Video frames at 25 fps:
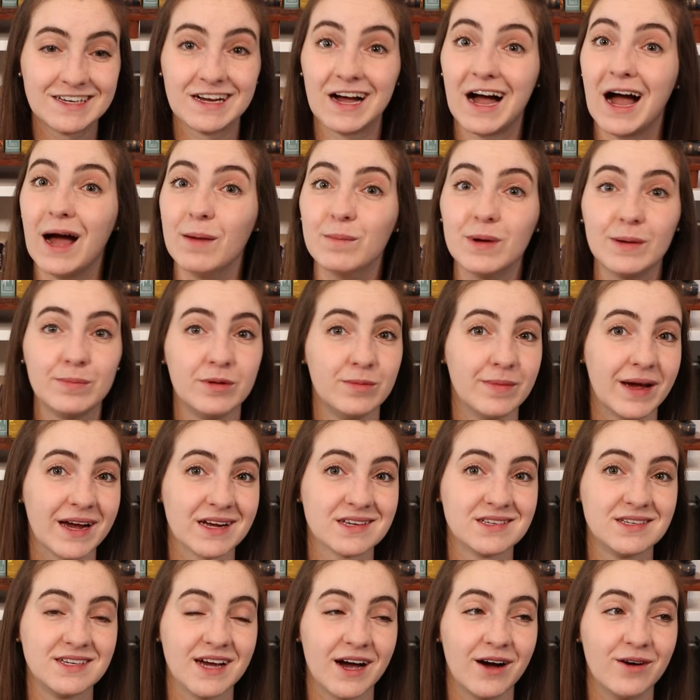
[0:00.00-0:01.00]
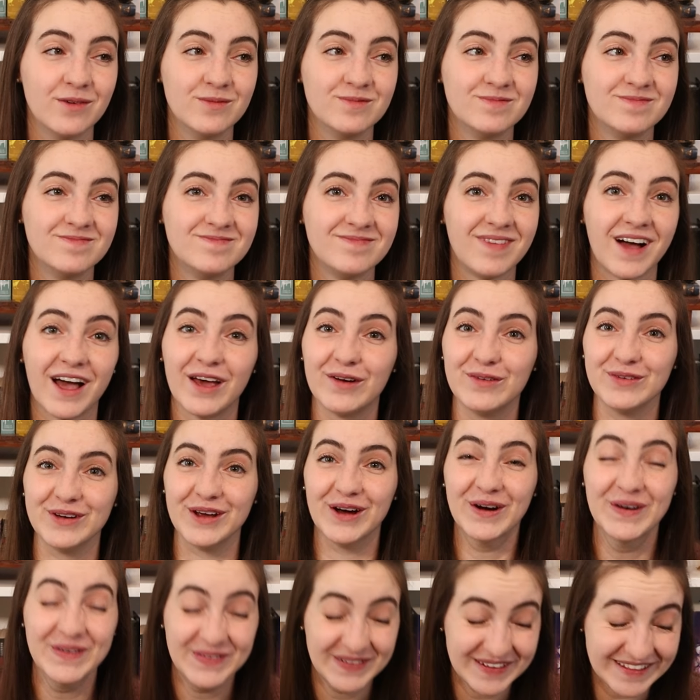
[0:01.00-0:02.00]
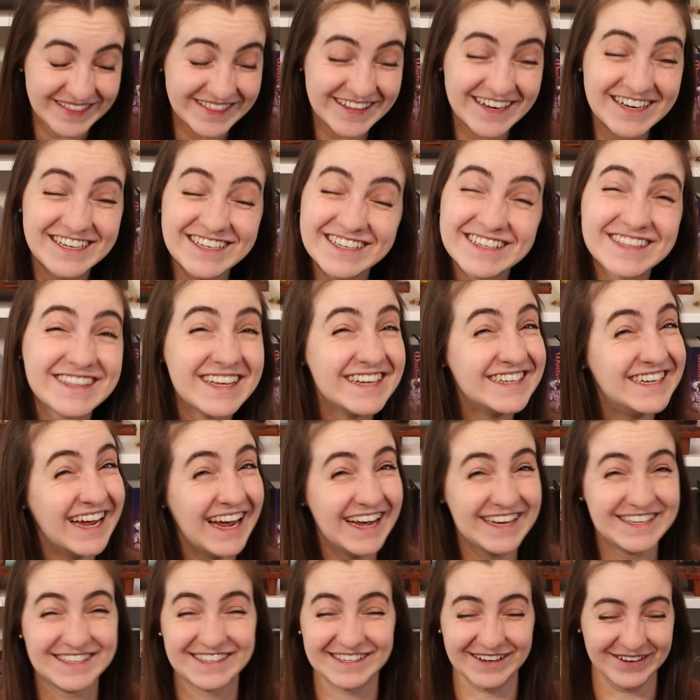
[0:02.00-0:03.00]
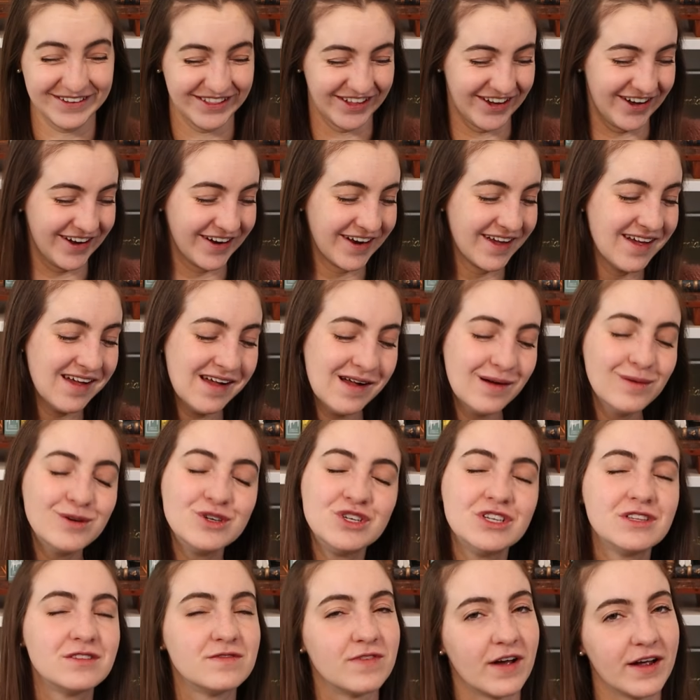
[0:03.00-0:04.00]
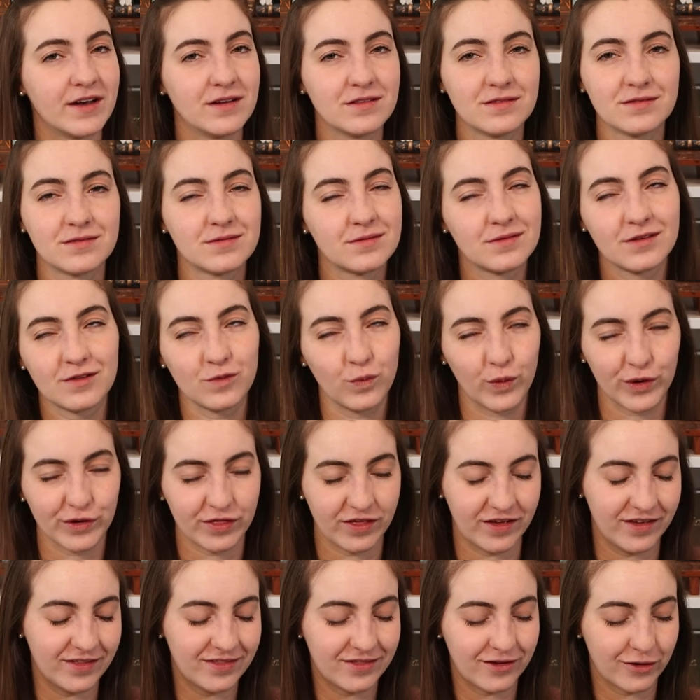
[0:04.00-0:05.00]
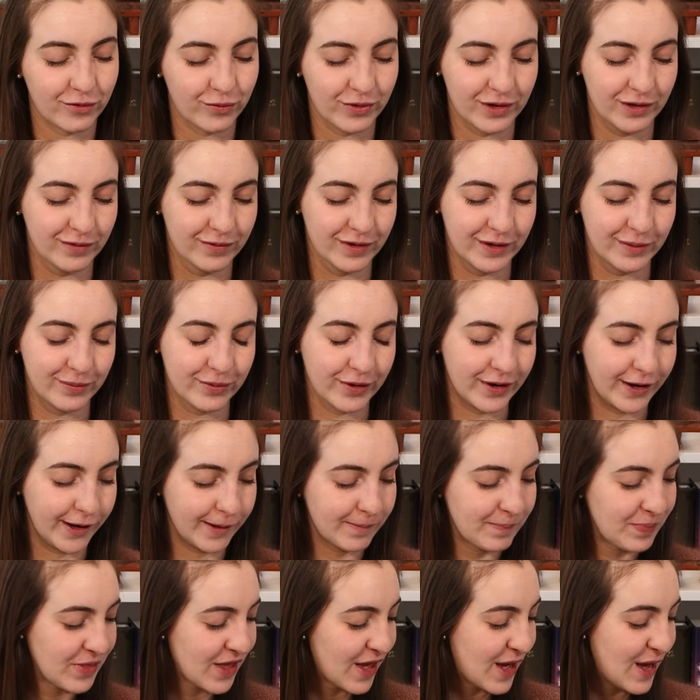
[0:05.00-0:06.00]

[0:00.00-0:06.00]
I might be maxed out. I don't know. They take so long, which is fine. It's worth it. They're really pretty.